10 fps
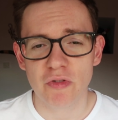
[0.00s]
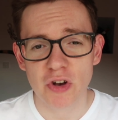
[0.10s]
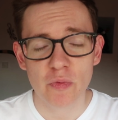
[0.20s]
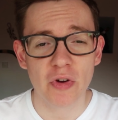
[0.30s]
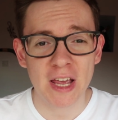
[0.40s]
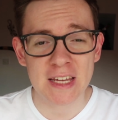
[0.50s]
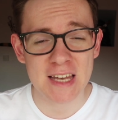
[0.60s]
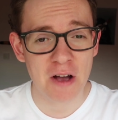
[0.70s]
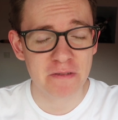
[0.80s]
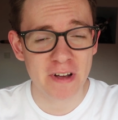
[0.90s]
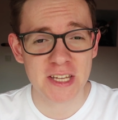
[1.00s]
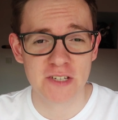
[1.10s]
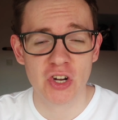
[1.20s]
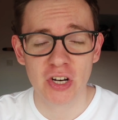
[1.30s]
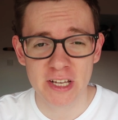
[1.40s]
for a number of years now, fans
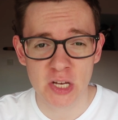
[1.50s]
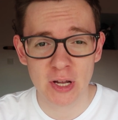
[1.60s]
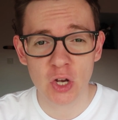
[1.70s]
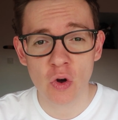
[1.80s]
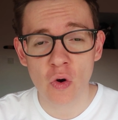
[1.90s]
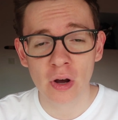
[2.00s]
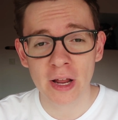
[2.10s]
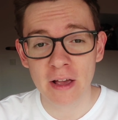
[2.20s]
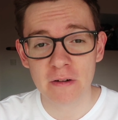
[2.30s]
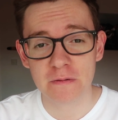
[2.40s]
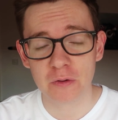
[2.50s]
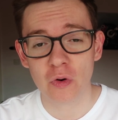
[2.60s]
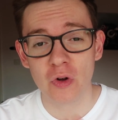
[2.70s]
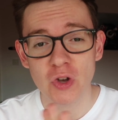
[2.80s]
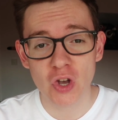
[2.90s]
of non-league have been calling
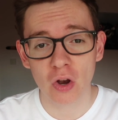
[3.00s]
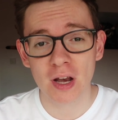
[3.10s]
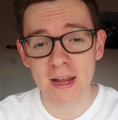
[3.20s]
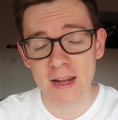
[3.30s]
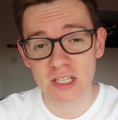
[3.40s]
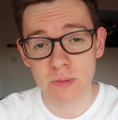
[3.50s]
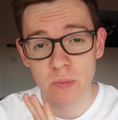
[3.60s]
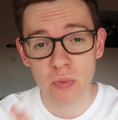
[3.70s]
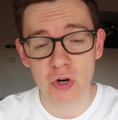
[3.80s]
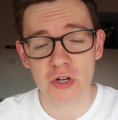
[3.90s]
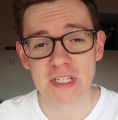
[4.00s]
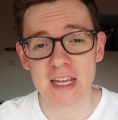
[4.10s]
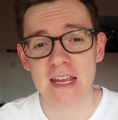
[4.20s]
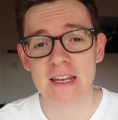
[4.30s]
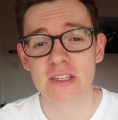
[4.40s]
for non-league to be put
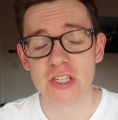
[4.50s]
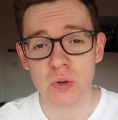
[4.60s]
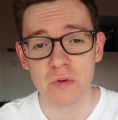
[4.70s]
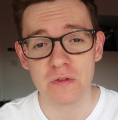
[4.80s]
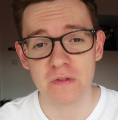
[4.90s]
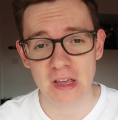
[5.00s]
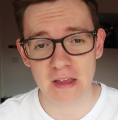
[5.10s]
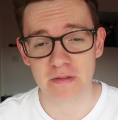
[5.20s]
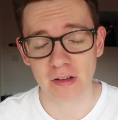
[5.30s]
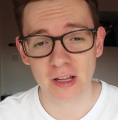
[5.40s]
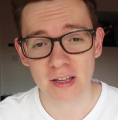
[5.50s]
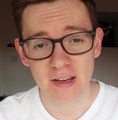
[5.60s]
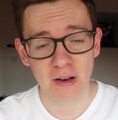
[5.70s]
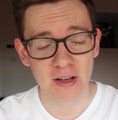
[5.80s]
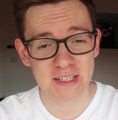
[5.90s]
into FIFA.
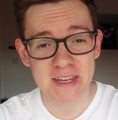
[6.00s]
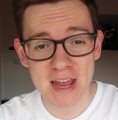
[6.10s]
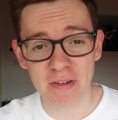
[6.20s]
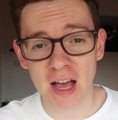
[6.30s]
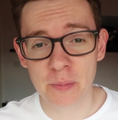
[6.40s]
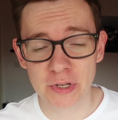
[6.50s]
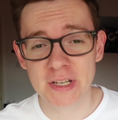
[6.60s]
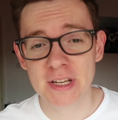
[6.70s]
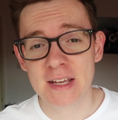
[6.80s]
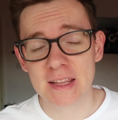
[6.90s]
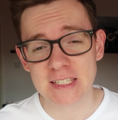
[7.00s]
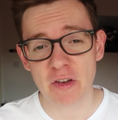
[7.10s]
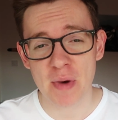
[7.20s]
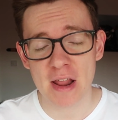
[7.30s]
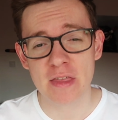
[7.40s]
Now it's never happened, there's
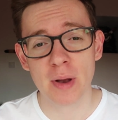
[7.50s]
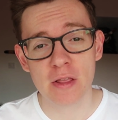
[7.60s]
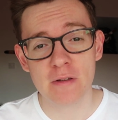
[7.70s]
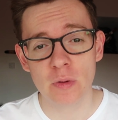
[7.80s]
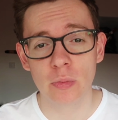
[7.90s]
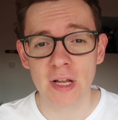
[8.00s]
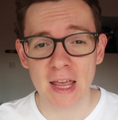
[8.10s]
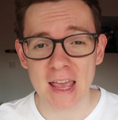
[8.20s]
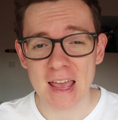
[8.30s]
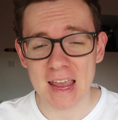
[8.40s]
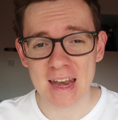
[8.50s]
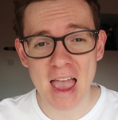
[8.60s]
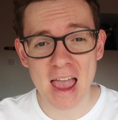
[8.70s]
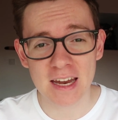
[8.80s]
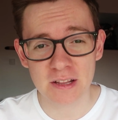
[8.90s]
never been anything below the Football League in
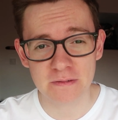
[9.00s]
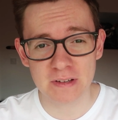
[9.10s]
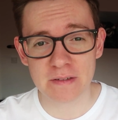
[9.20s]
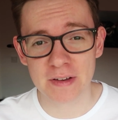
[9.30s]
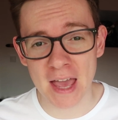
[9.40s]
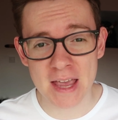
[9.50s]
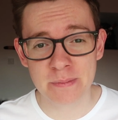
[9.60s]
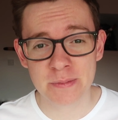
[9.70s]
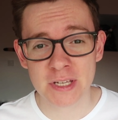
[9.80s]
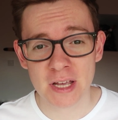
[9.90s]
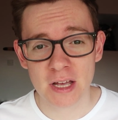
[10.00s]
any of the FIFA games,